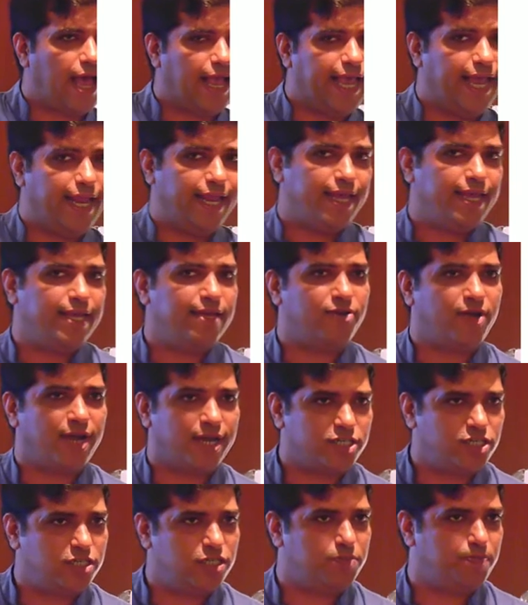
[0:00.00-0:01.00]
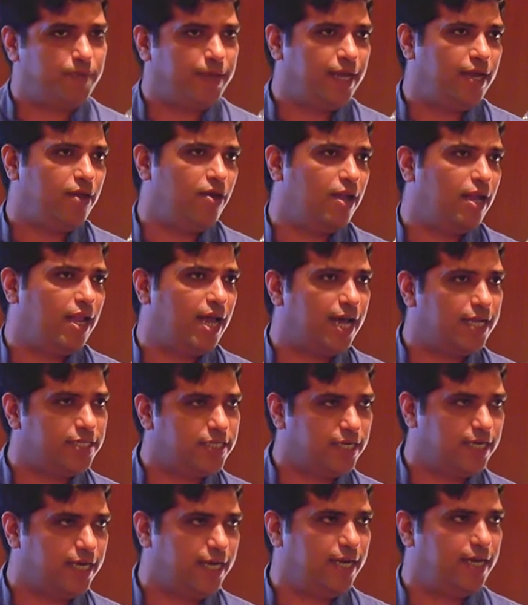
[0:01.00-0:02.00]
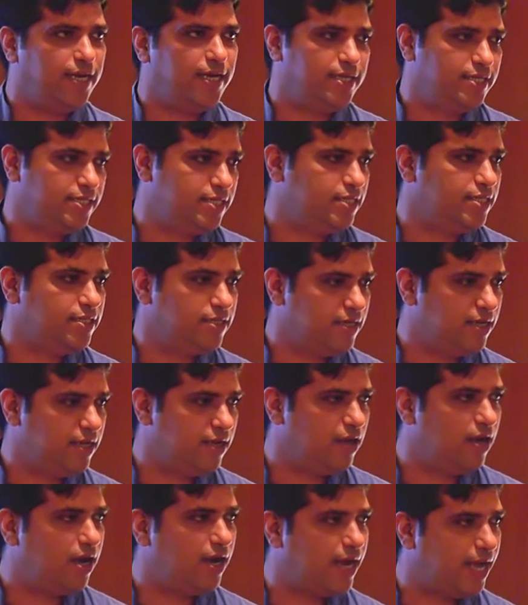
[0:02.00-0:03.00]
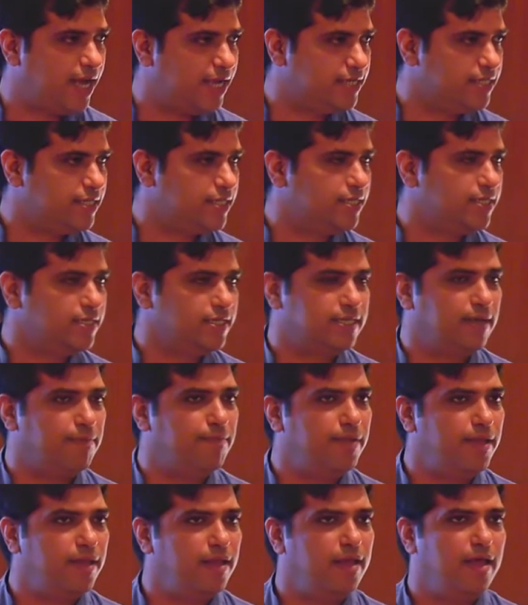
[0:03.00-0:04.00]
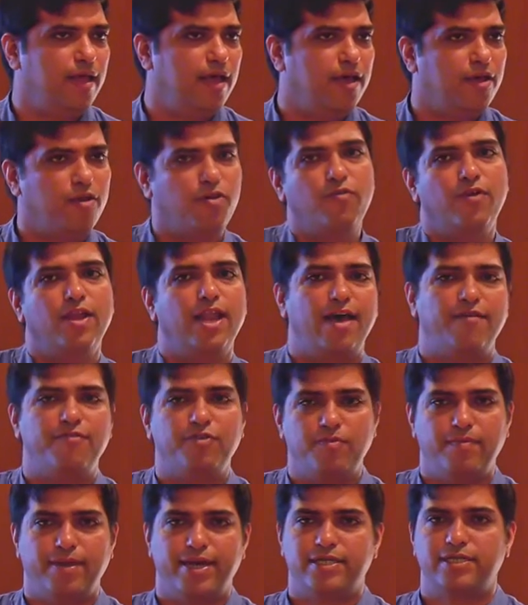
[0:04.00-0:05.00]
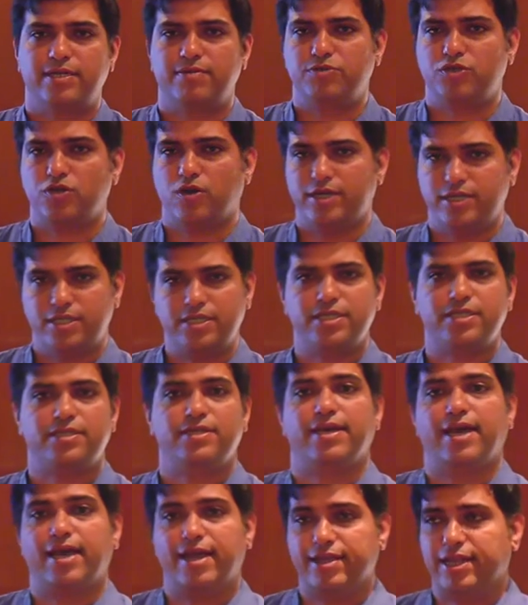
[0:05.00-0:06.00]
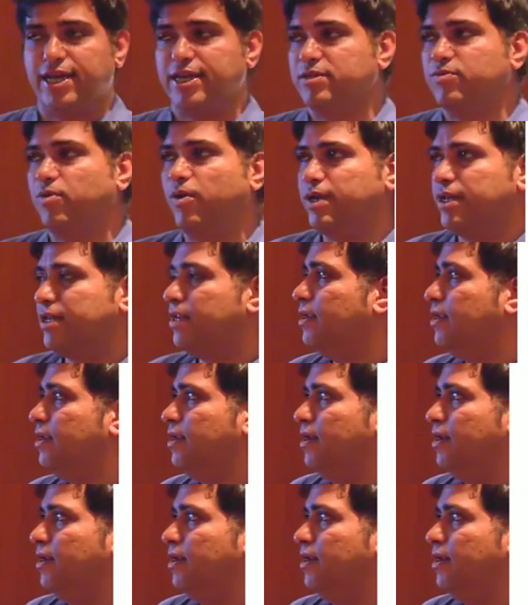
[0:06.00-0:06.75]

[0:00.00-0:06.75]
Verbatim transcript: getting interaction speed on larger data is not as simple. You will have to make some choices, and that's what